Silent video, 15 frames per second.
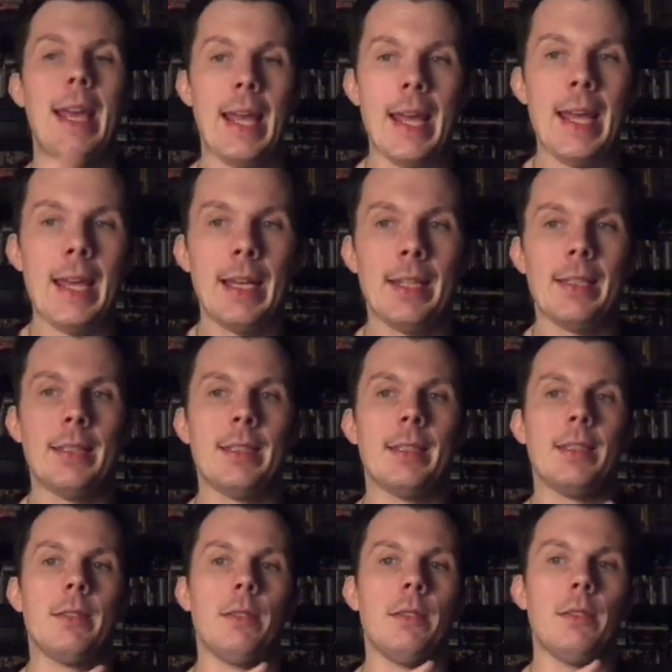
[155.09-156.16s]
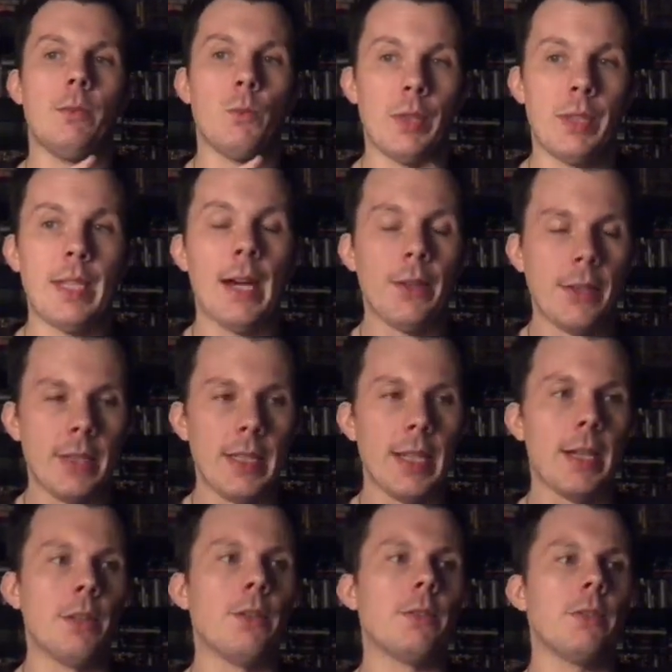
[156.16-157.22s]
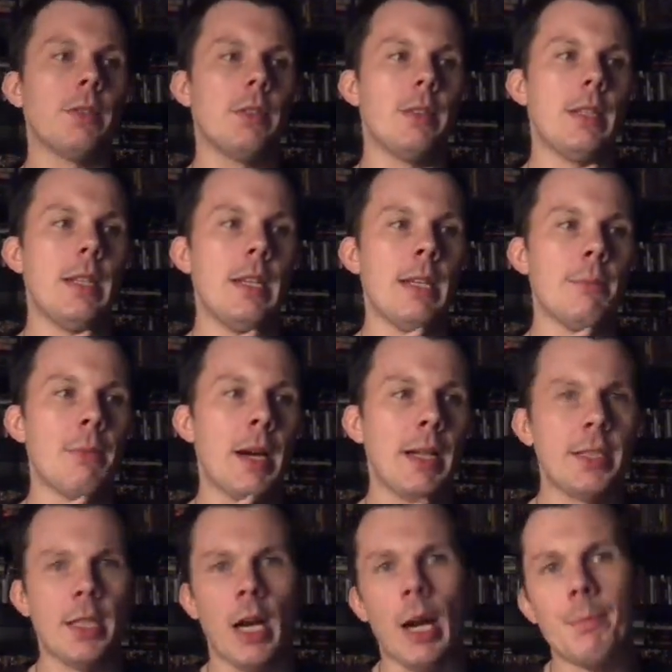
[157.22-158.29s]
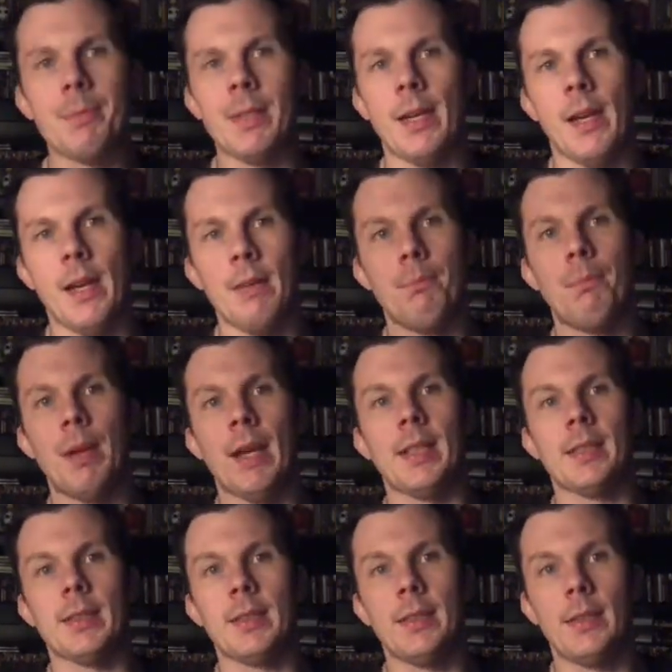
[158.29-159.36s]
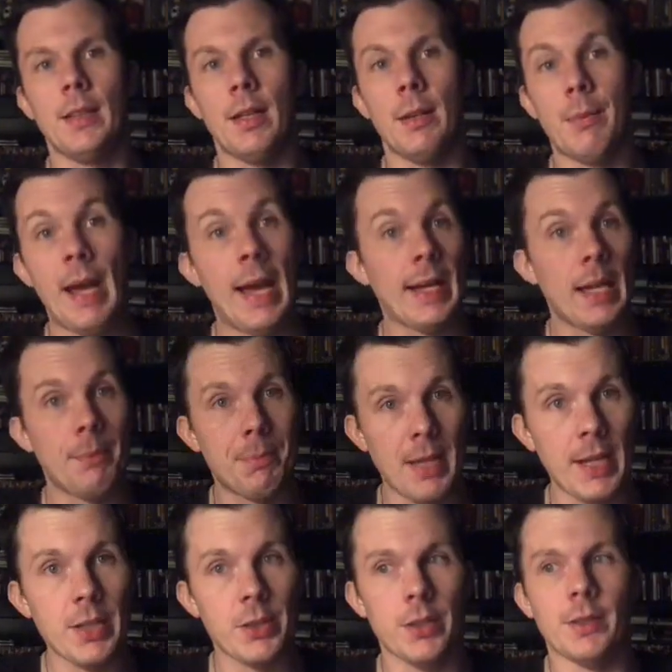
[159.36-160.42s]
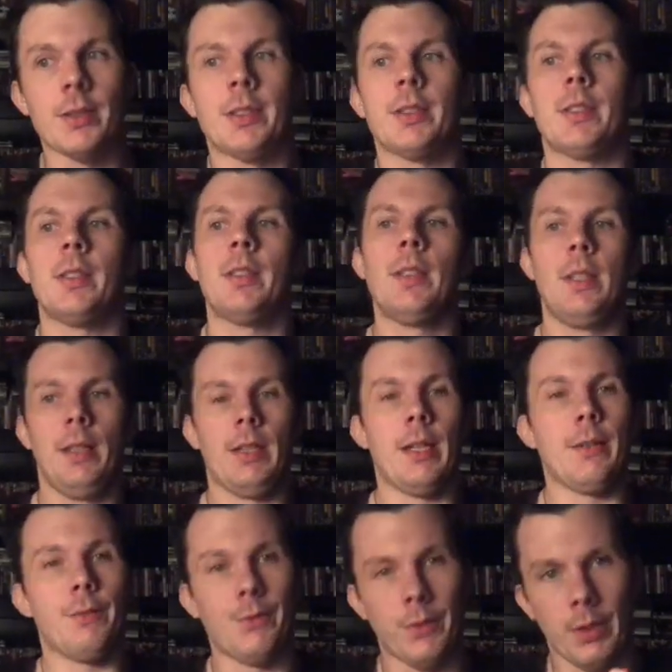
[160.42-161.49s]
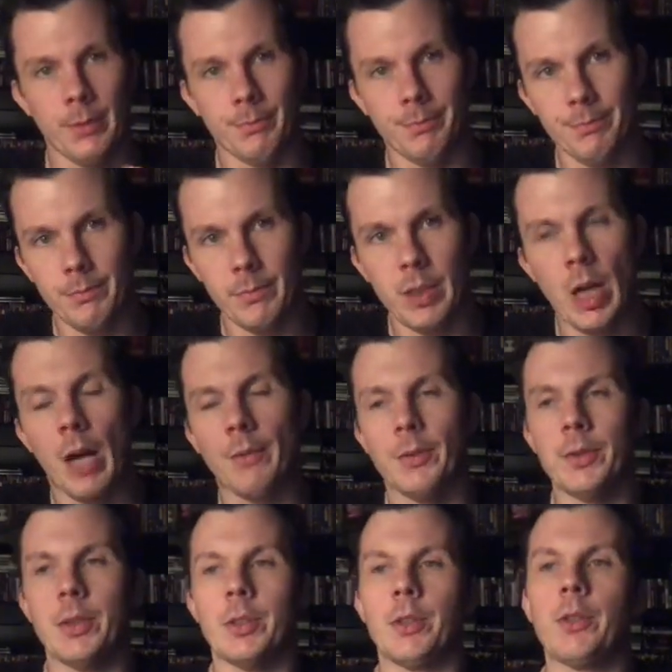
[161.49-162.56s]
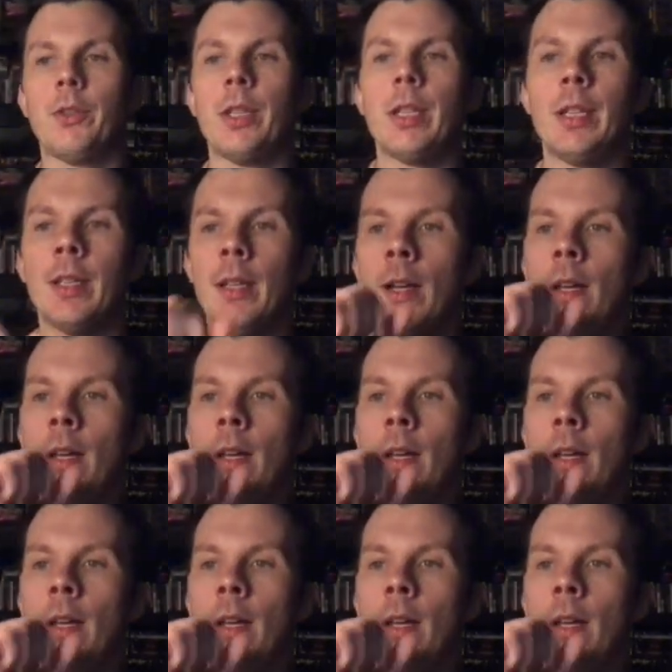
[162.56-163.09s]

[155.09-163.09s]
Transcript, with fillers: and without a doubt, in my top 10 best of adaptations, like from novel to screen.